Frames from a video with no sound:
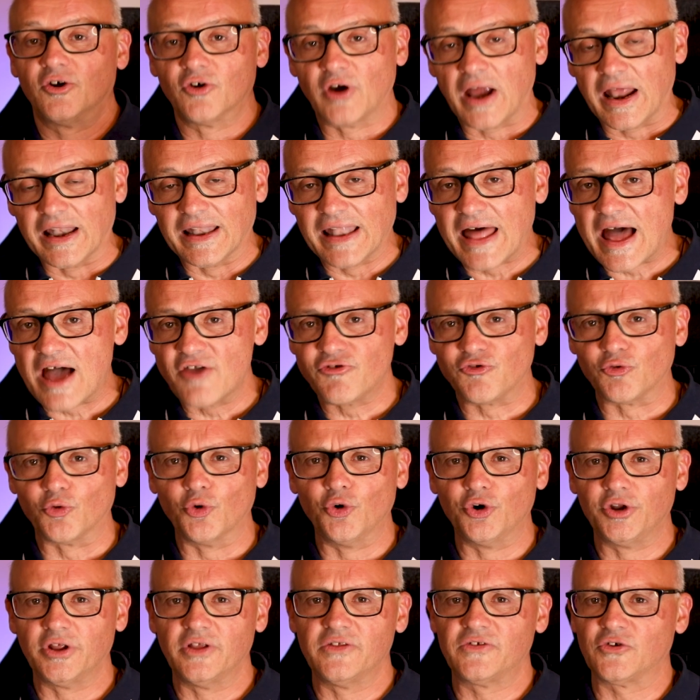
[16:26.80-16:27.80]
a larger
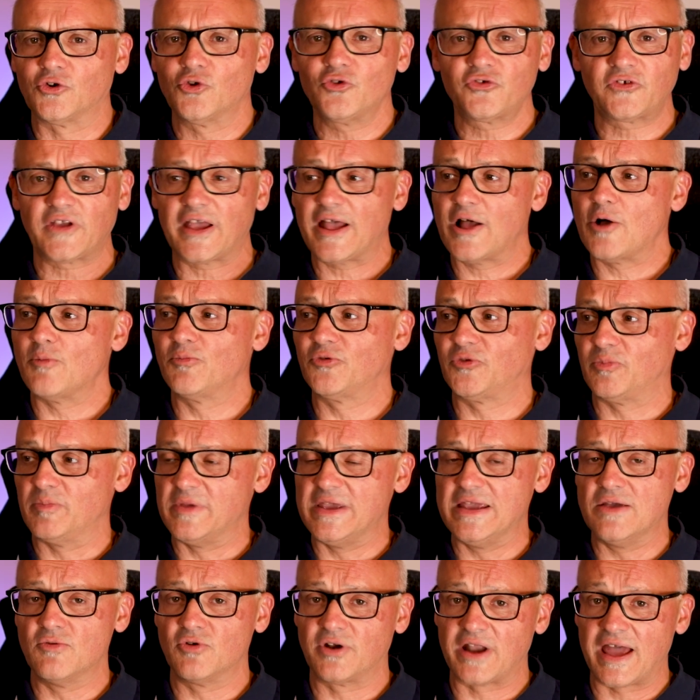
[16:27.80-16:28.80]
audience. It also helps
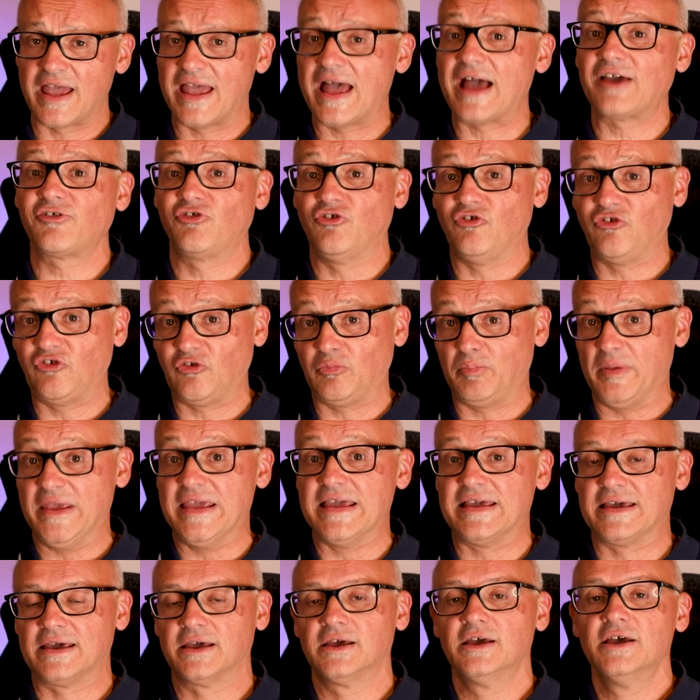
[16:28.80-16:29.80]
me when I actually
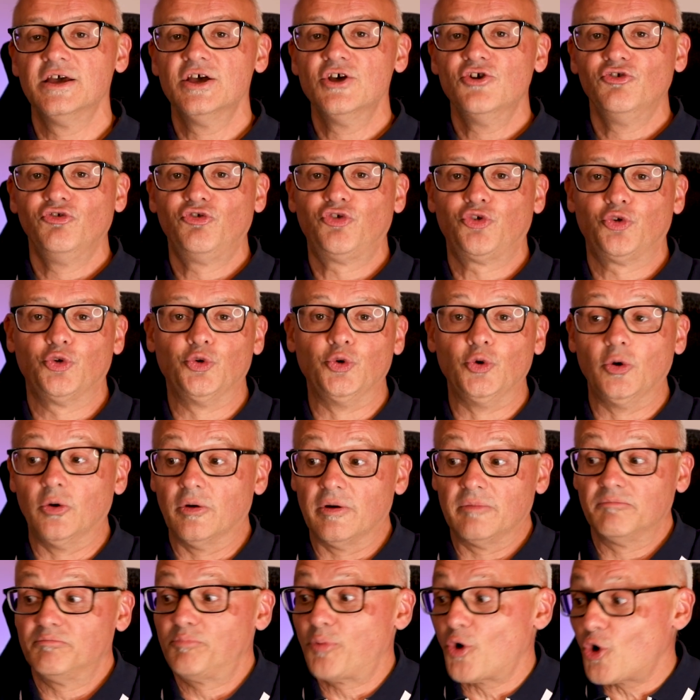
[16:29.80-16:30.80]
speak to
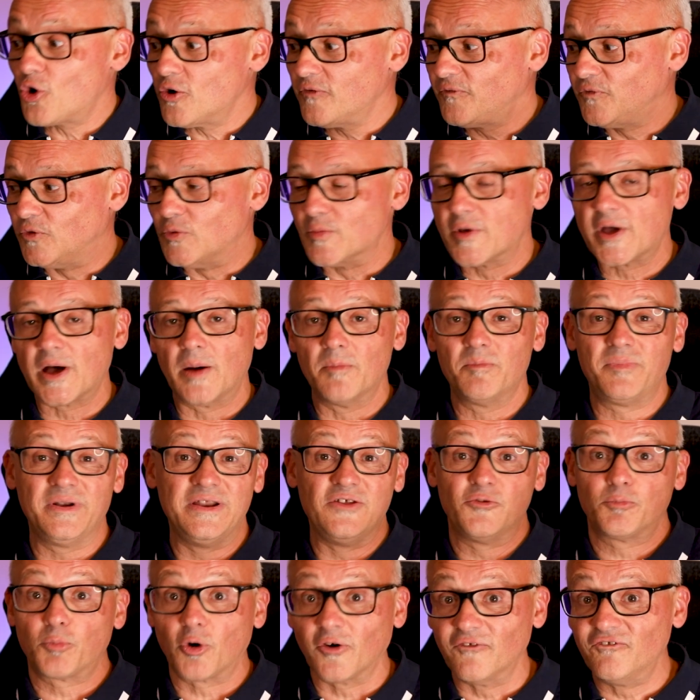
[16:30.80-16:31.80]
perfume
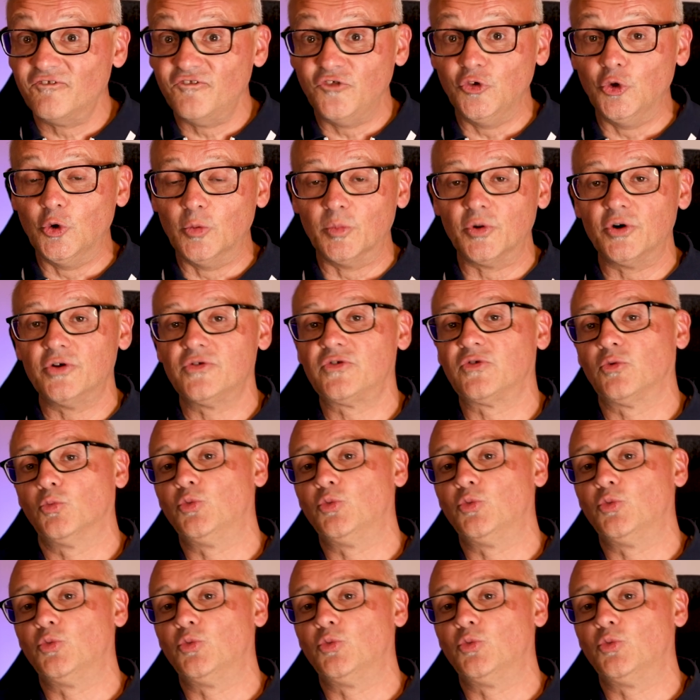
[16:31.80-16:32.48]
companies, perfumers.